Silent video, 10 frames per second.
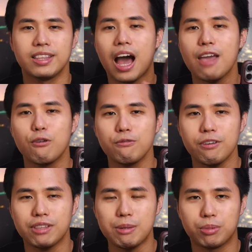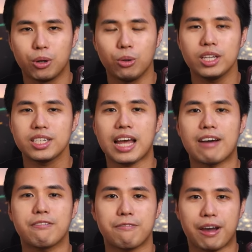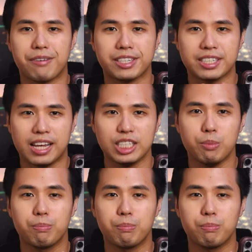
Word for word: The iPhone 15 Pro doesn't have a 5X lens,